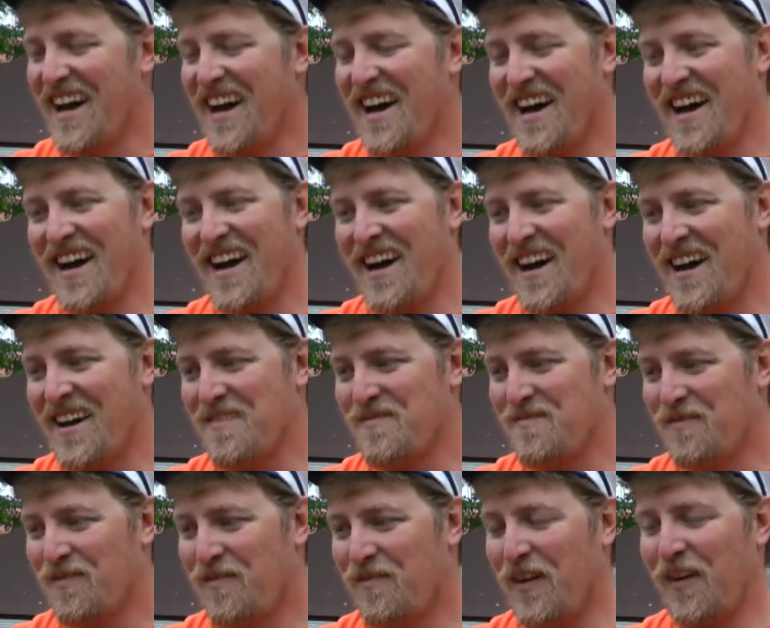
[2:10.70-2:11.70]

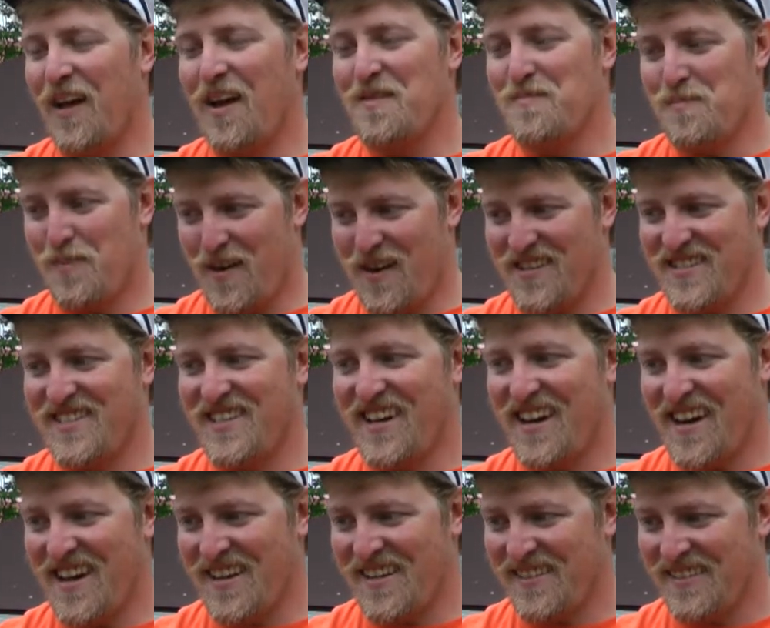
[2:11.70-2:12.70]
Fell out in
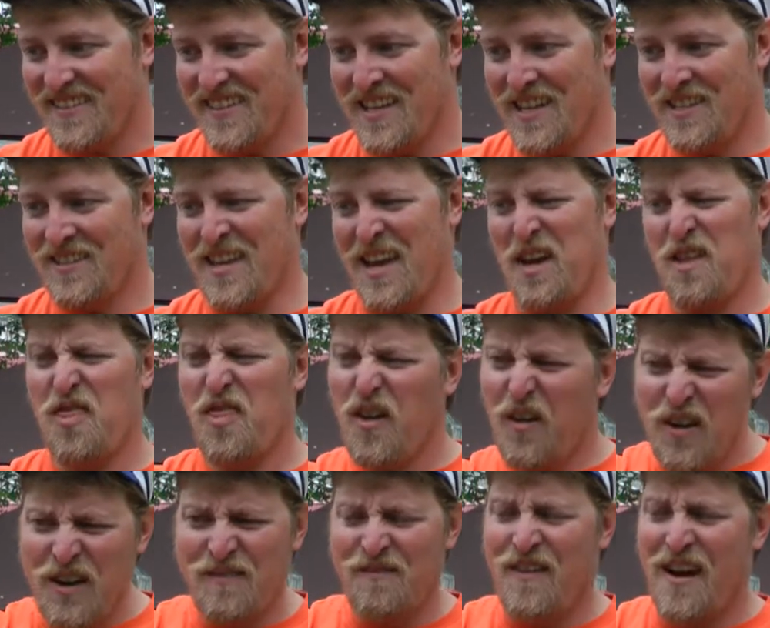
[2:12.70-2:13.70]
Bonsai. It's like
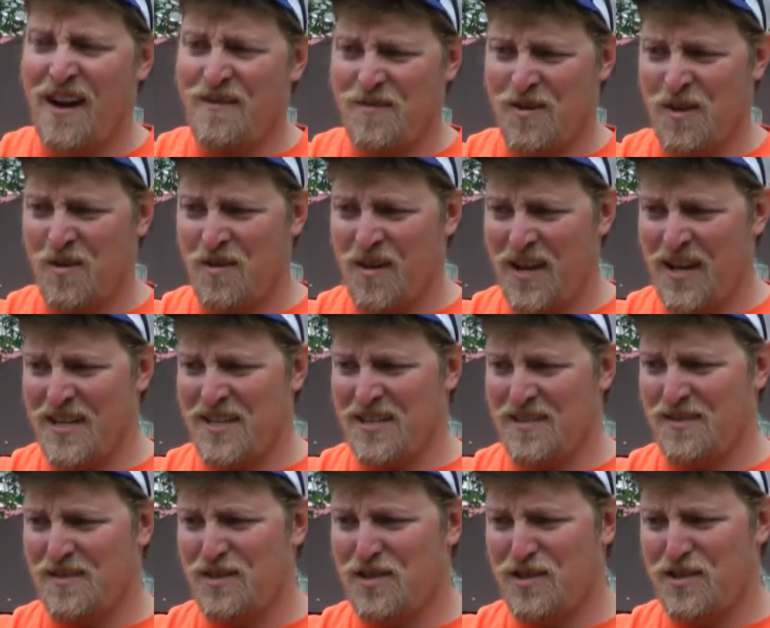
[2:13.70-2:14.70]
35 degrees
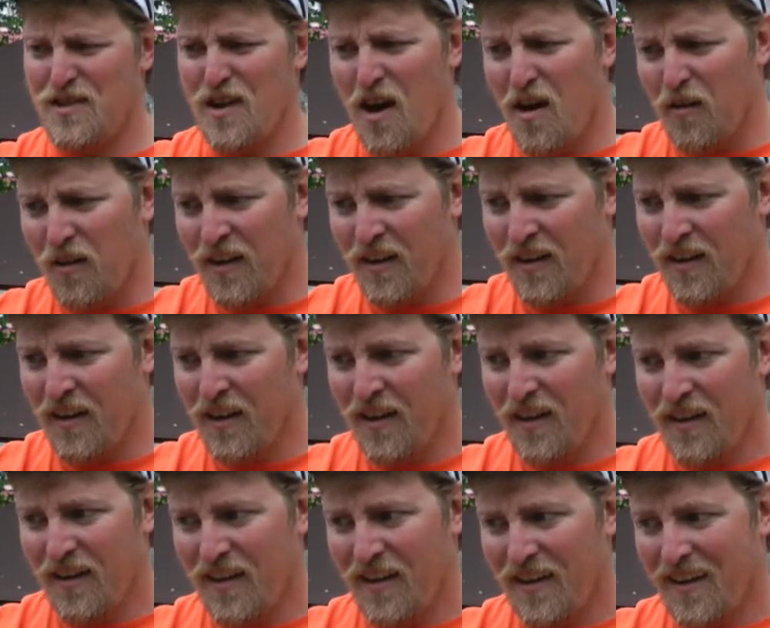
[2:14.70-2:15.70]
and snowing,
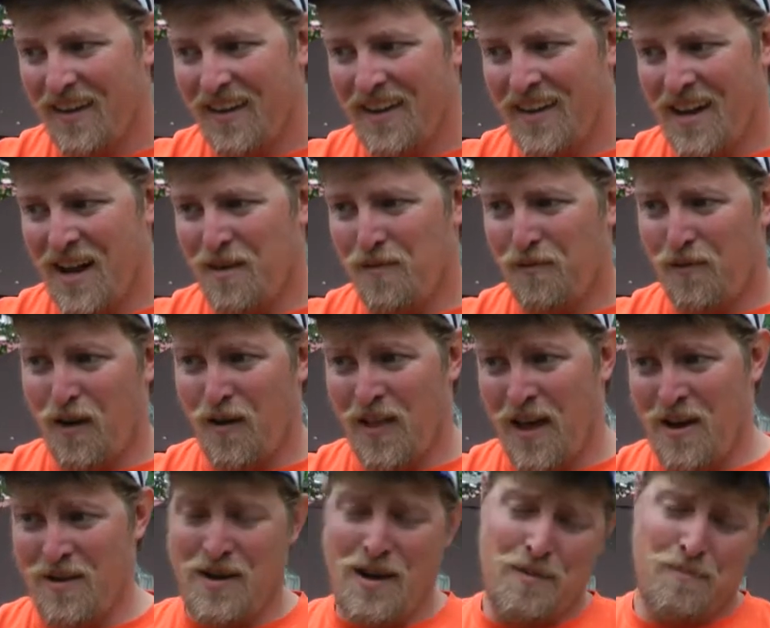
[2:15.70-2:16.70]
and I fall
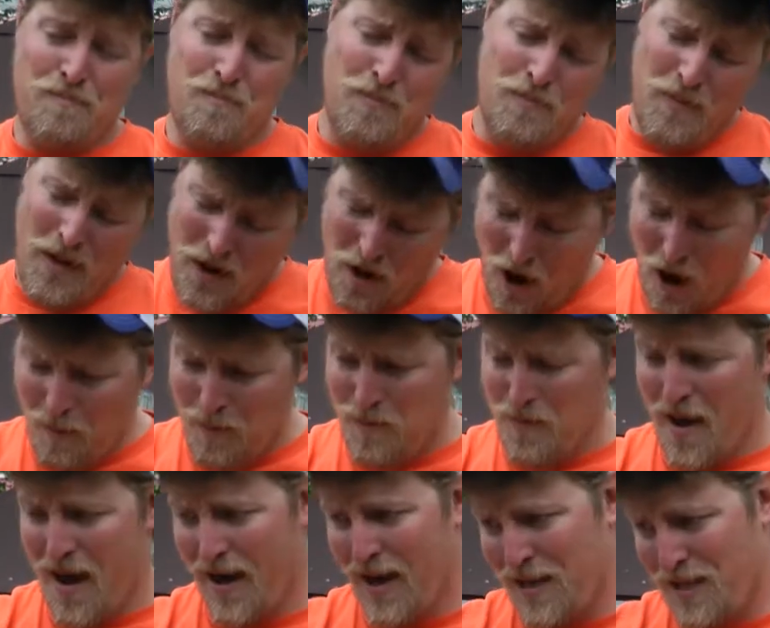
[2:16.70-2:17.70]
out. And they haul me
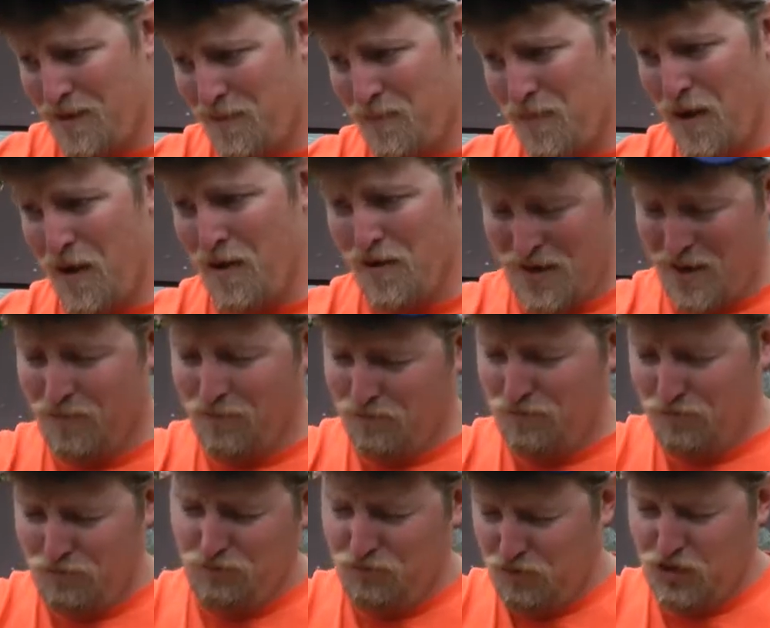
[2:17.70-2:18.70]
back in the boat, and I'm
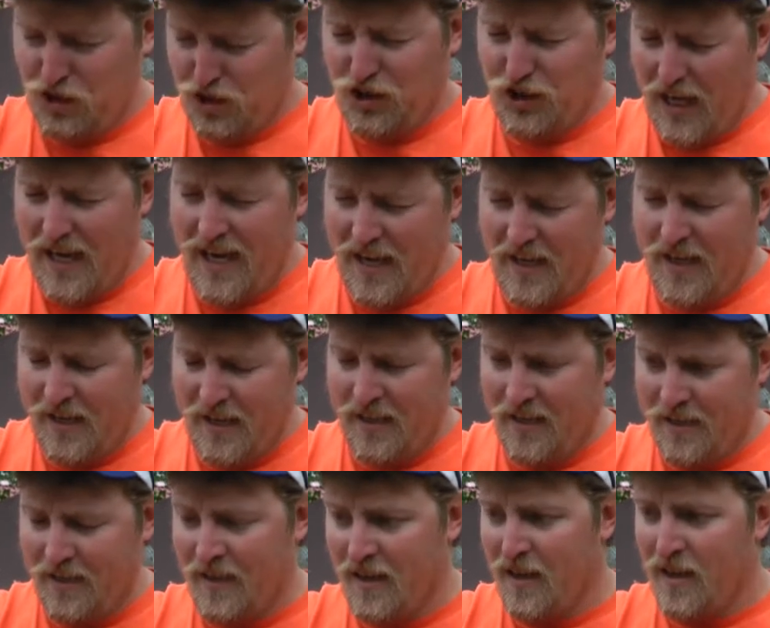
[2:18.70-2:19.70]
shaking,
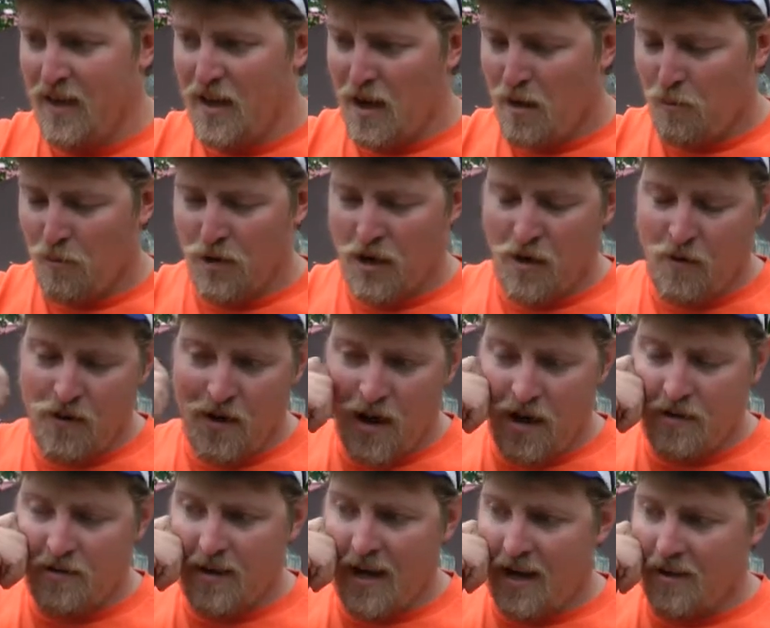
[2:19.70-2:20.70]
and we're going
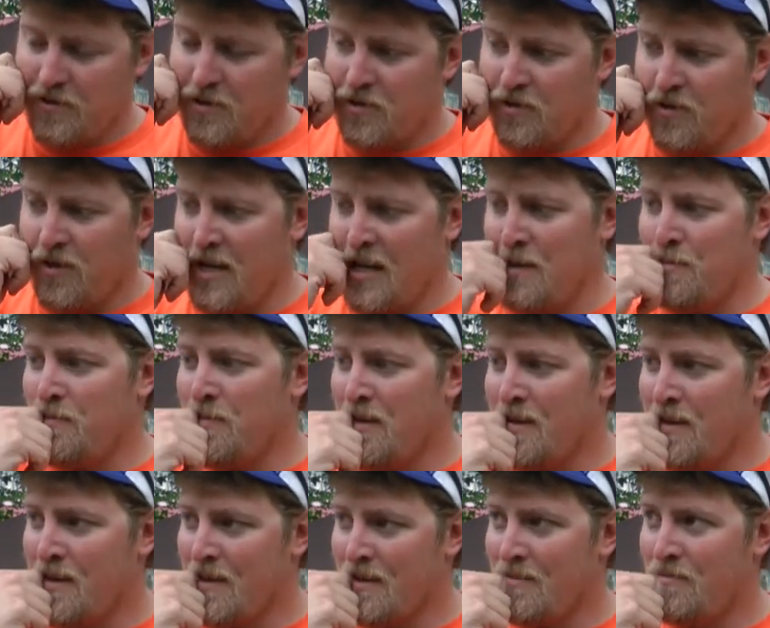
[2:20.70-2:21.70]
on downstream,
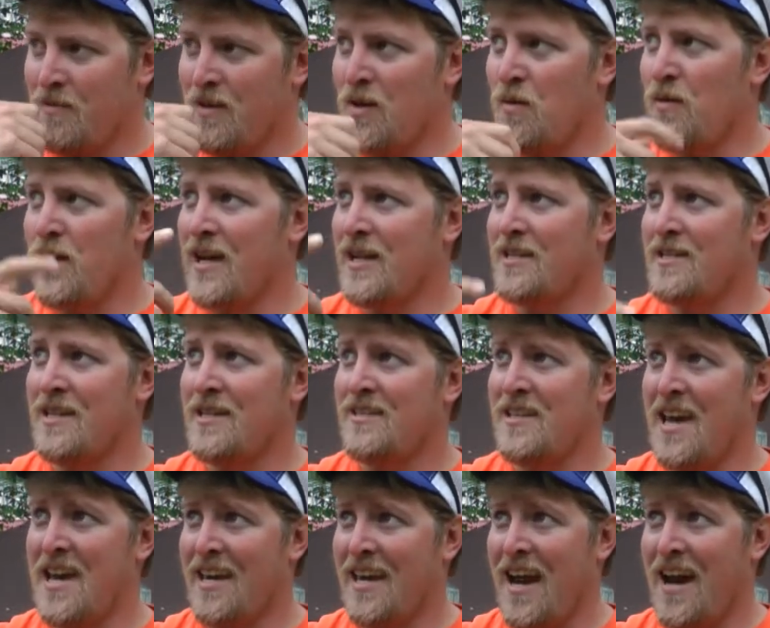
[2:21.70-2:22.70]
and you know we get to the
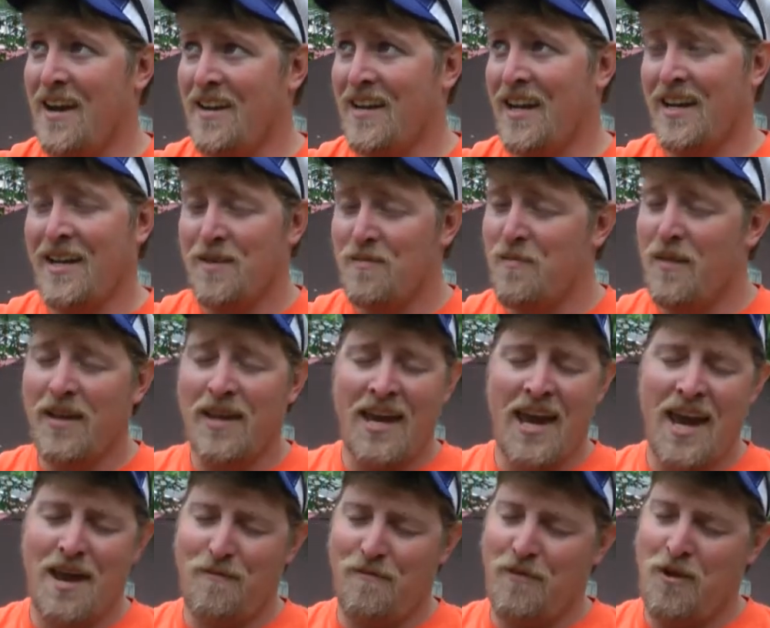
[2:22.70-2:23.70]
takeout, and I
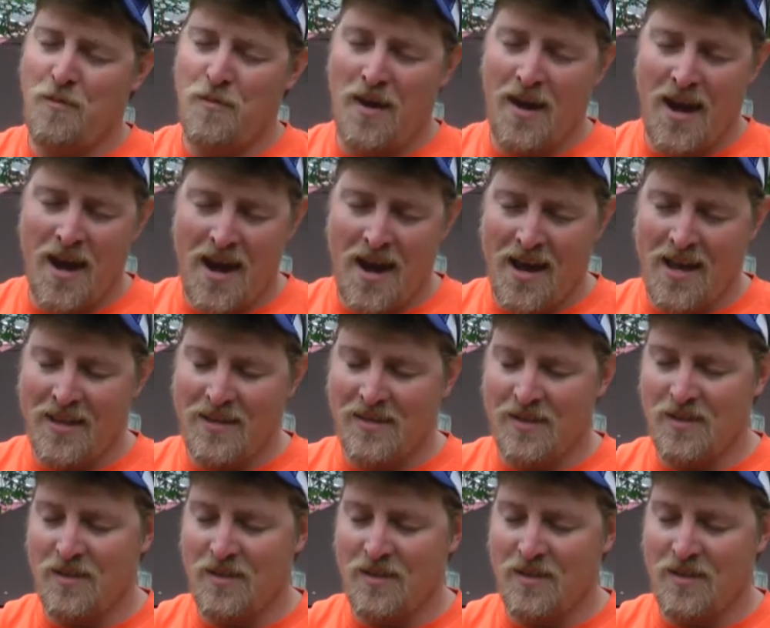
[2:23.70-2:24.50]
can't feel my hands.